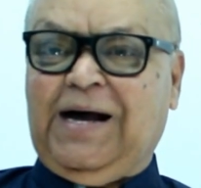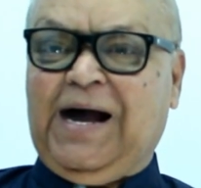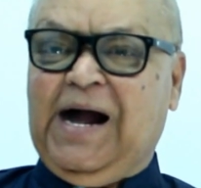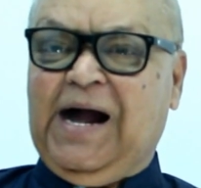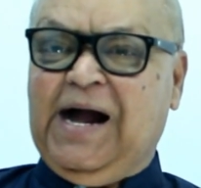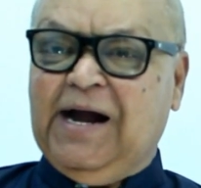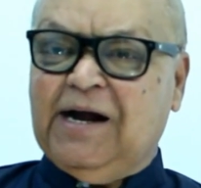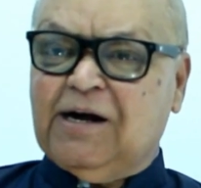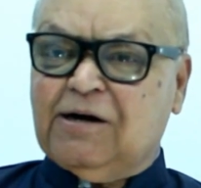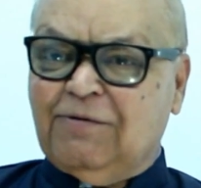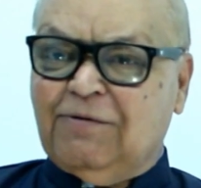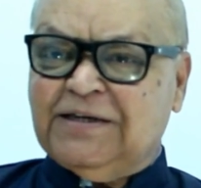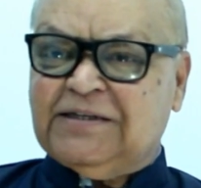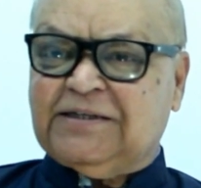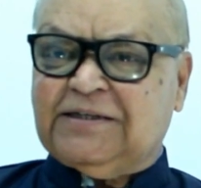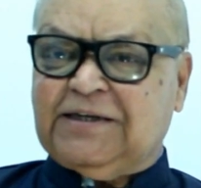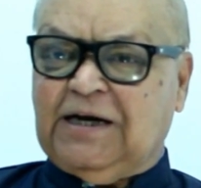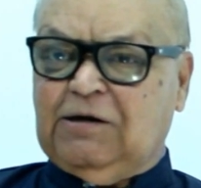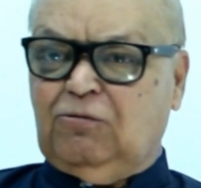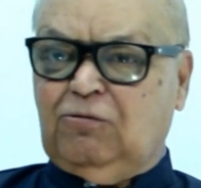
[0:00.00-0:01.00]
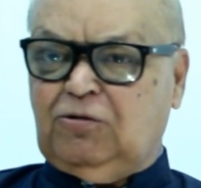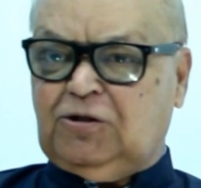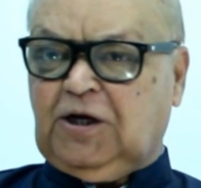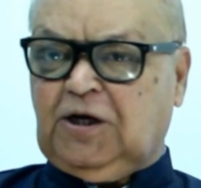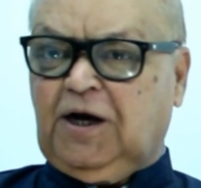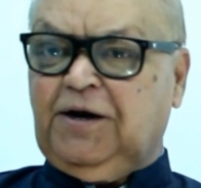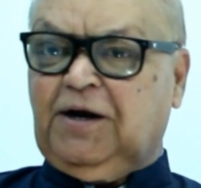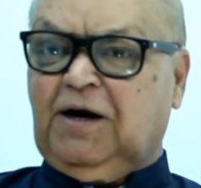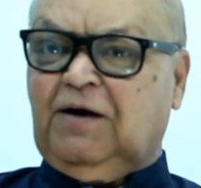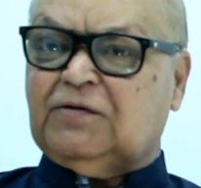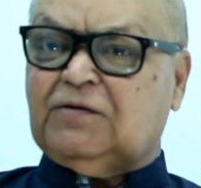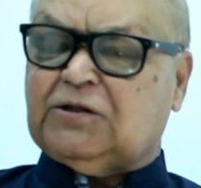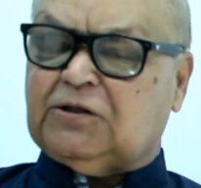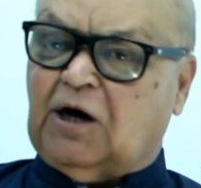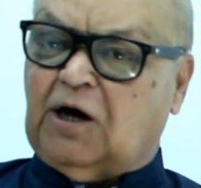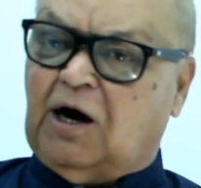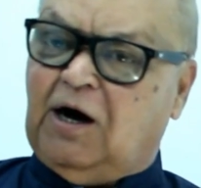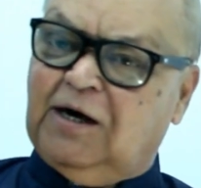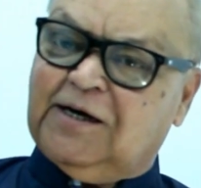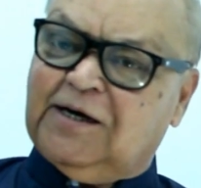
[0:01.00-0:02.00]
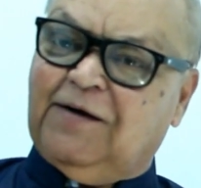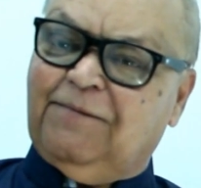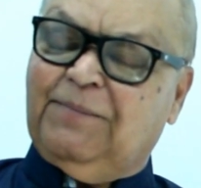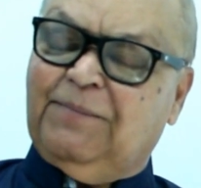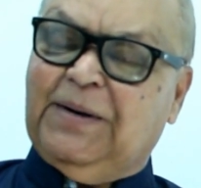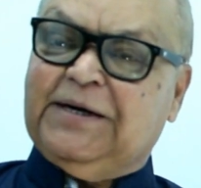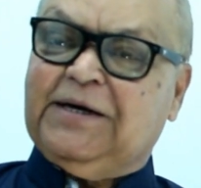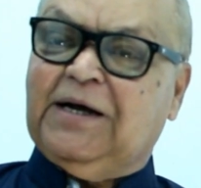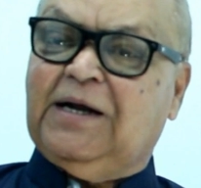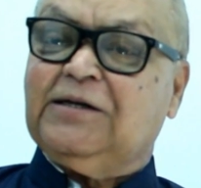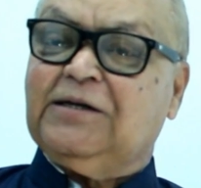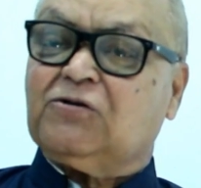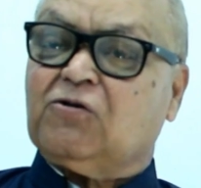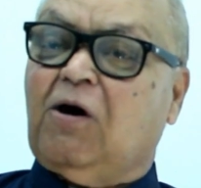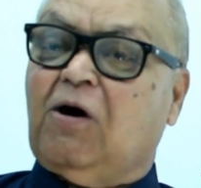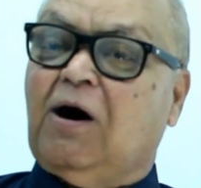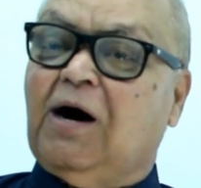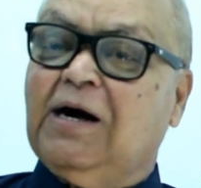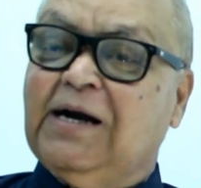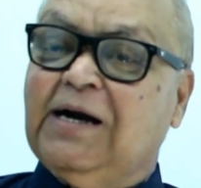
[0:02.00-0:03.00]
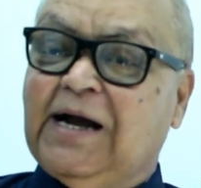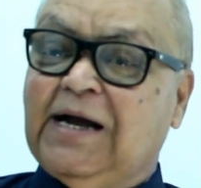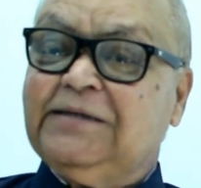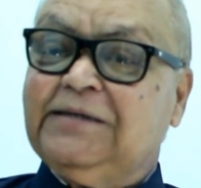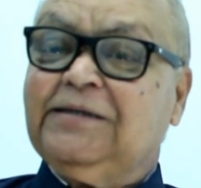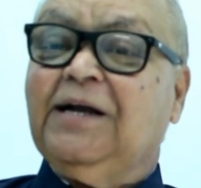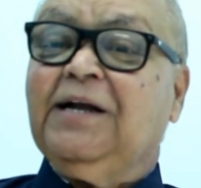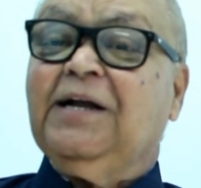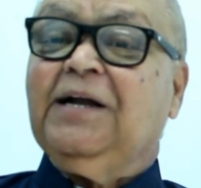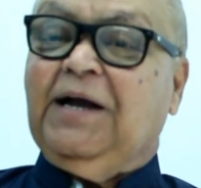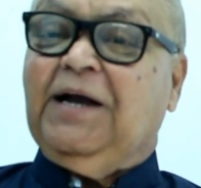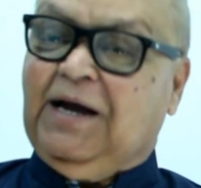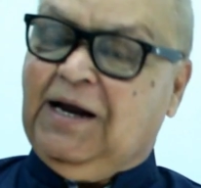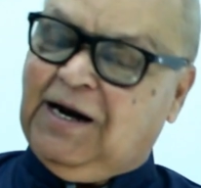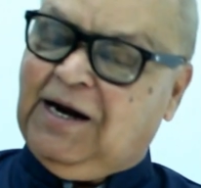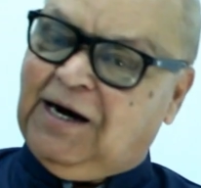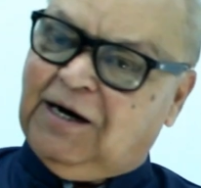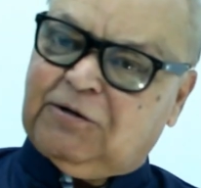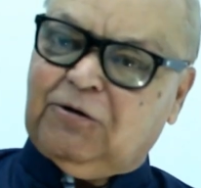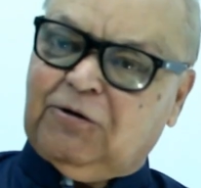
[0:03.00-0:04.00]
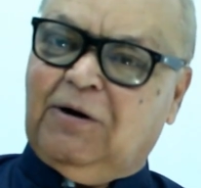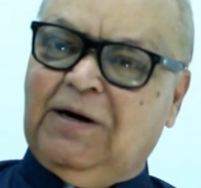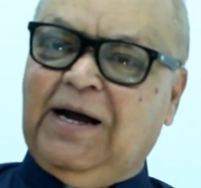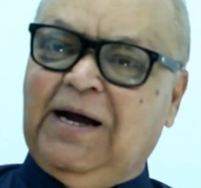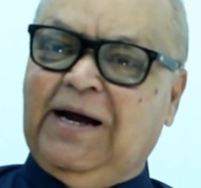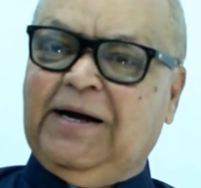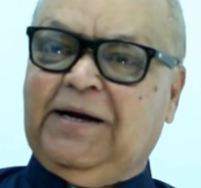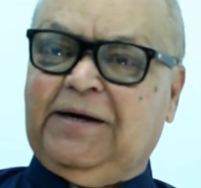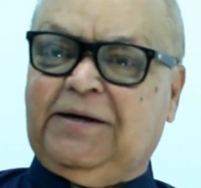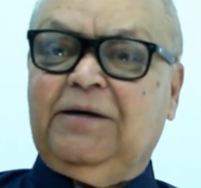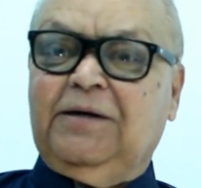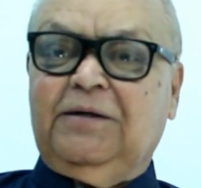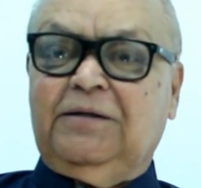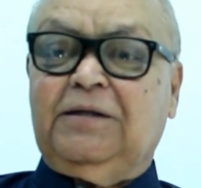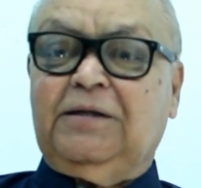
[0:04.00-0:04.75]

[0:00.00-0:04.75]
The aqueous solution of salt of metal is called as electrolyte.